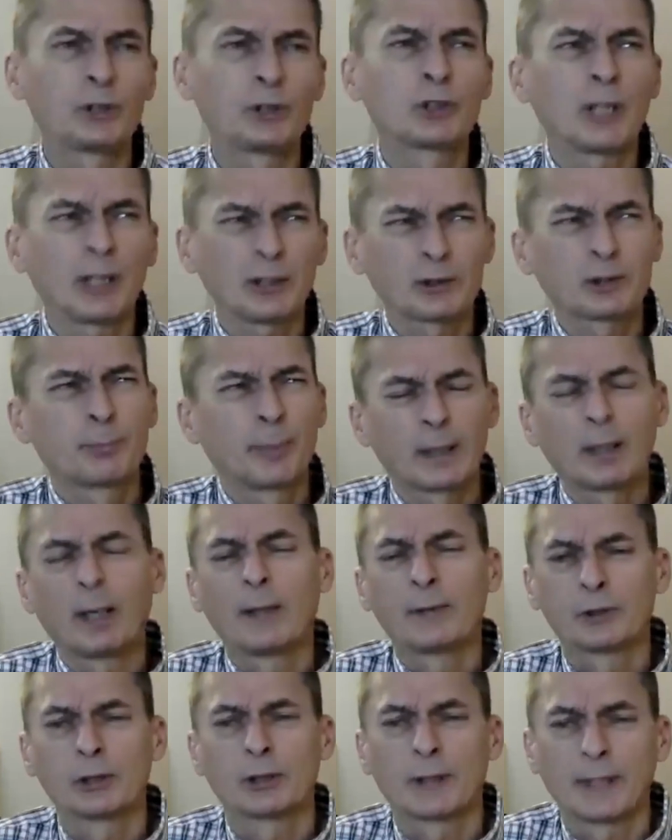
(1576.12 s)
just
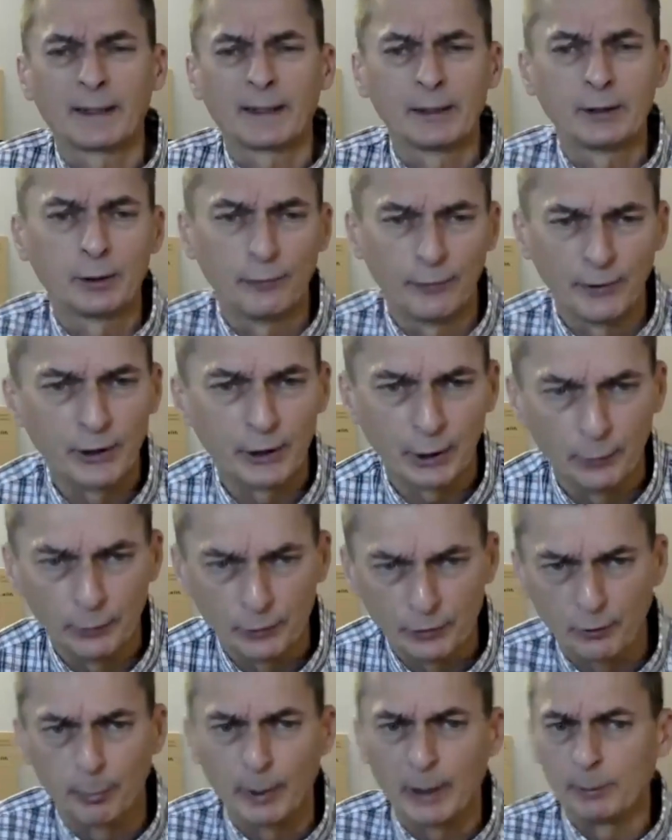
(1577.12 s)
begun to get into
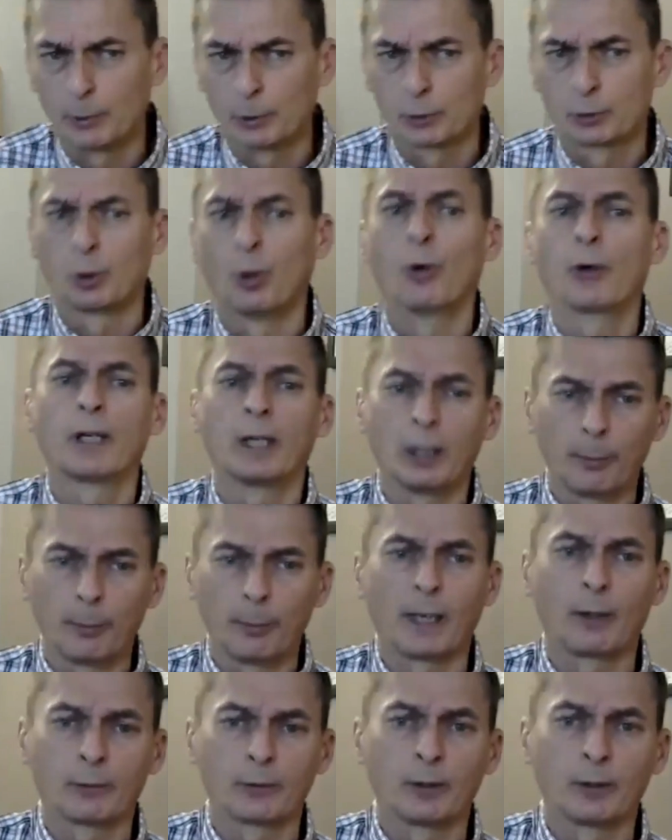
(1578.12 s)
videos of people talking
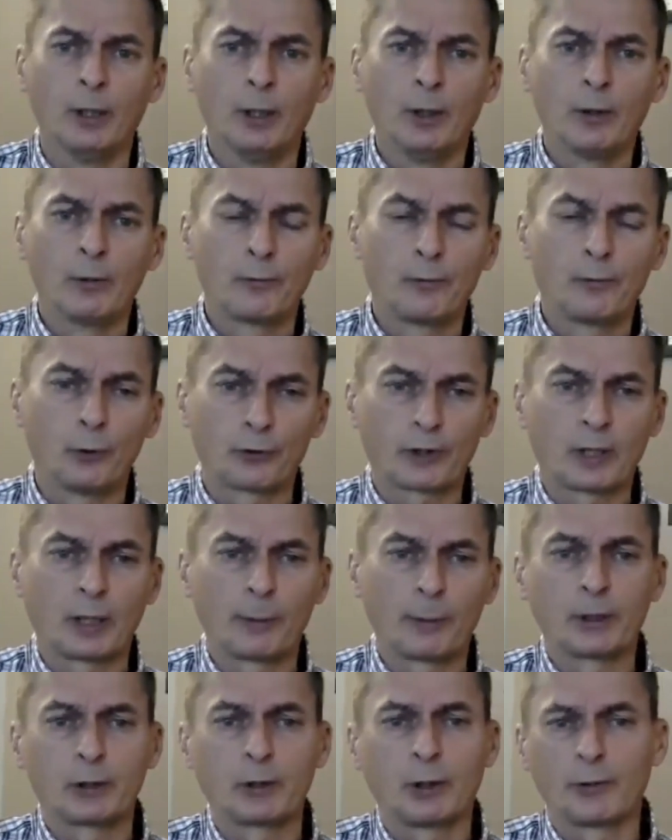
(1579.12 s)
about
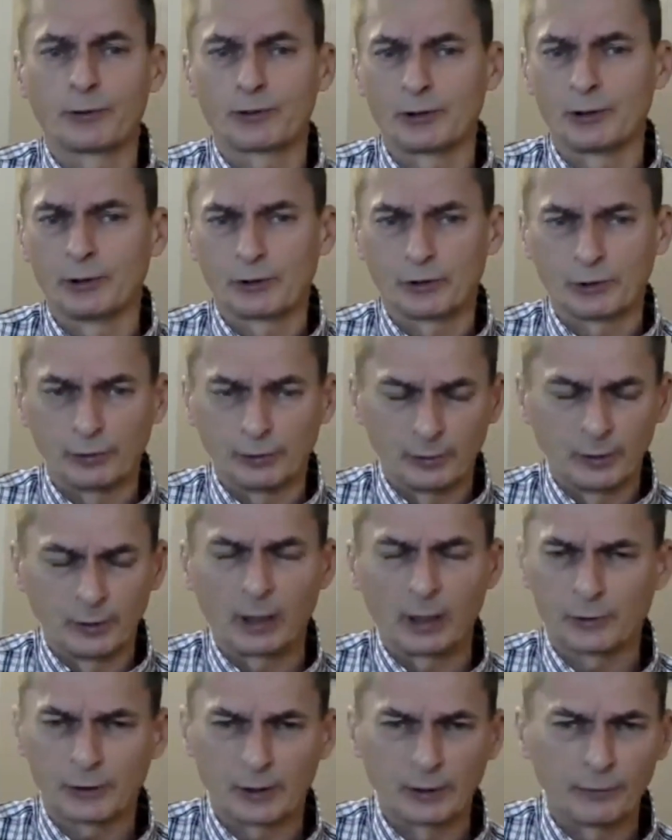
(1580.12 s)
forthcoming concerts and
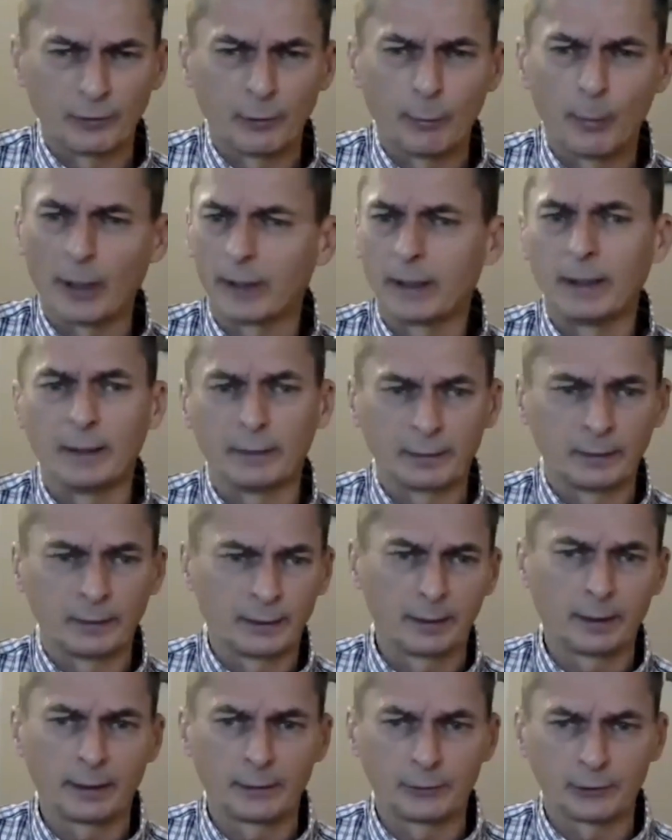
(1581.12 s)
asking for money
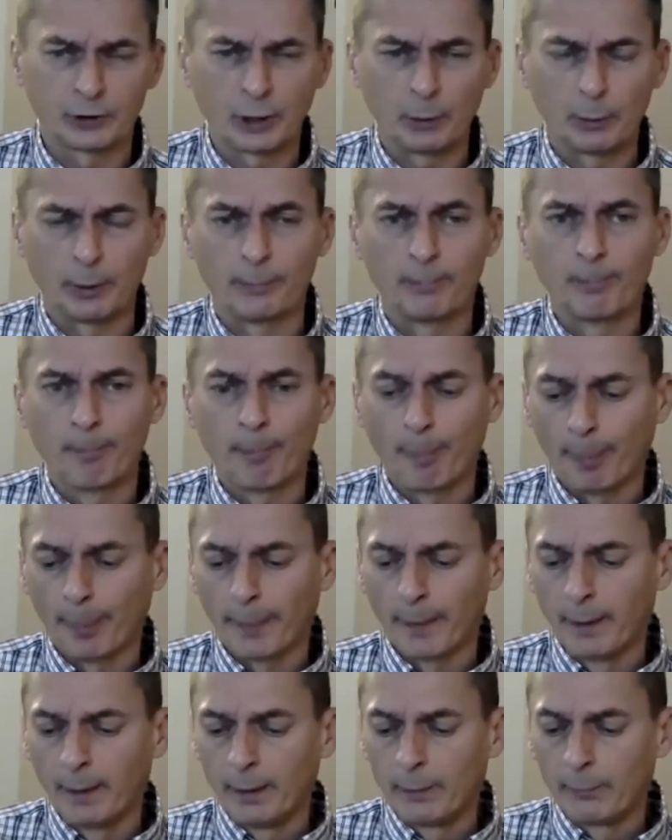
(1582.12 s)
and so on.
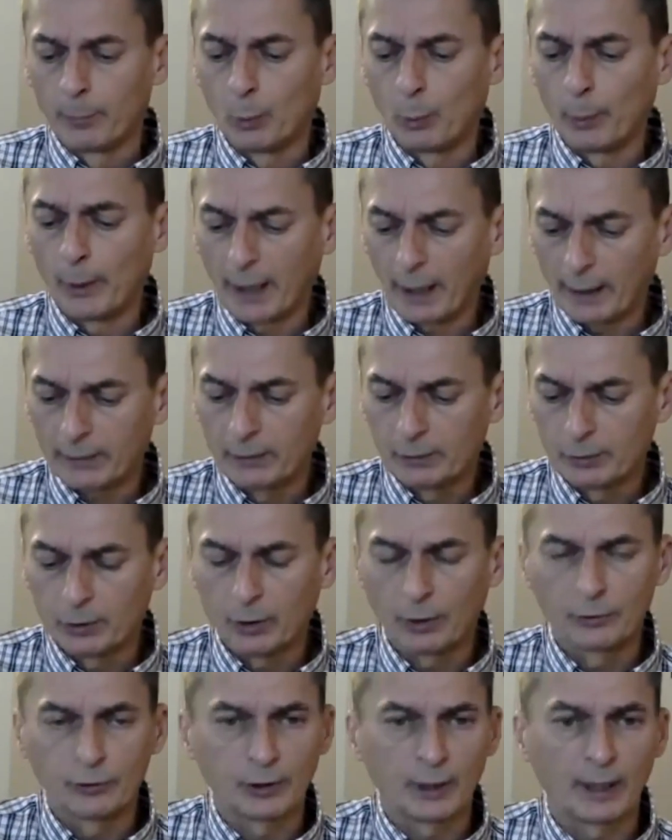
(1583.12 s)
But we
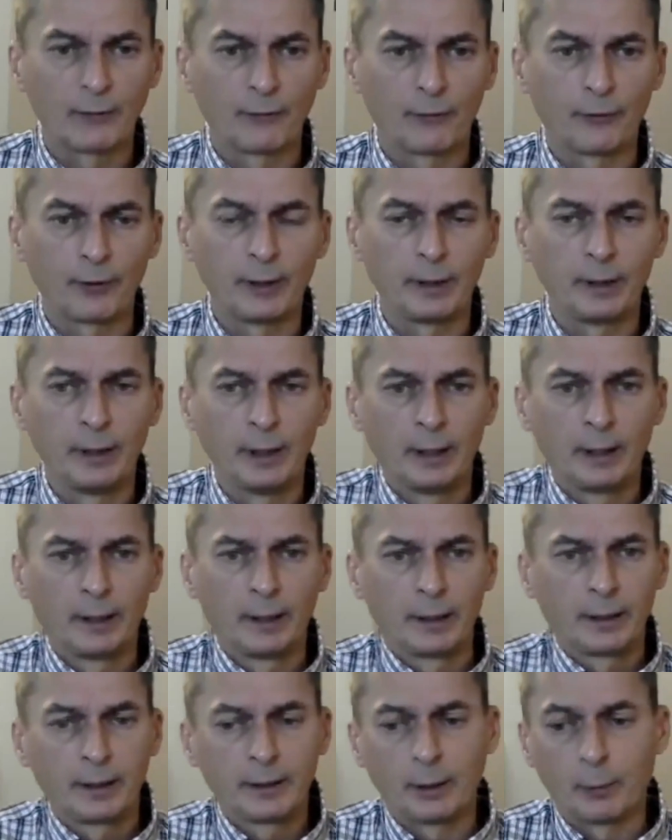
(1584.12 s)
hadn't gone down the,
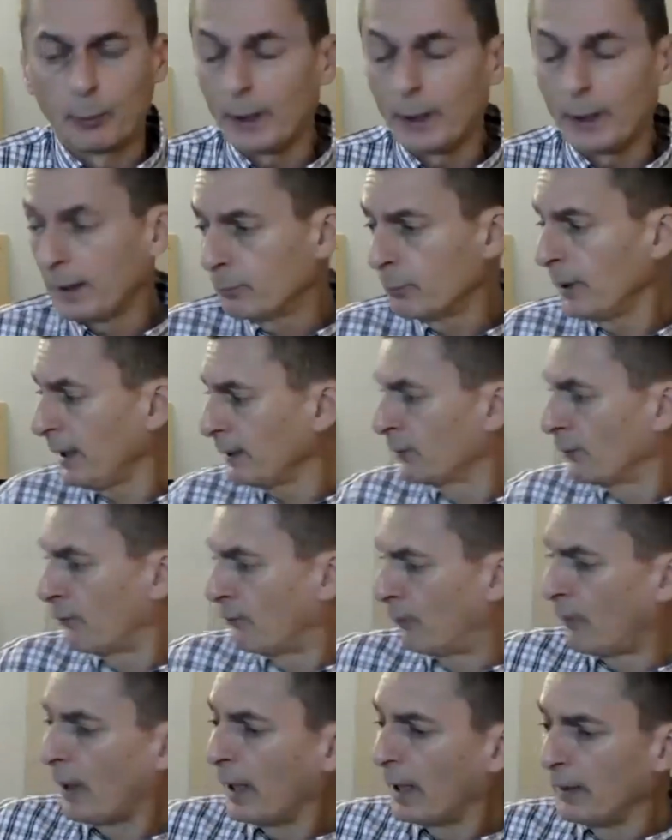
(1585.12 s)
you know, we had to
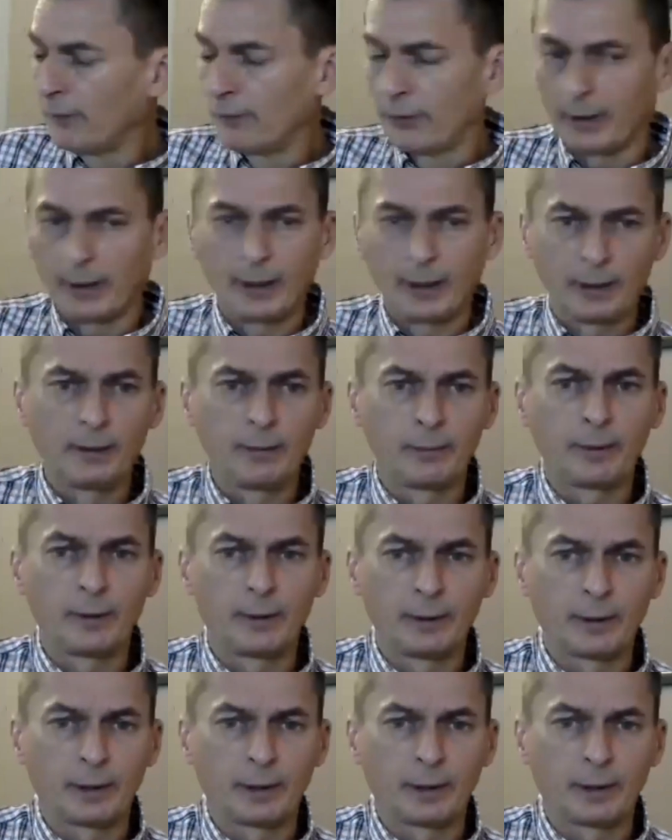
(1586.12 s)
find the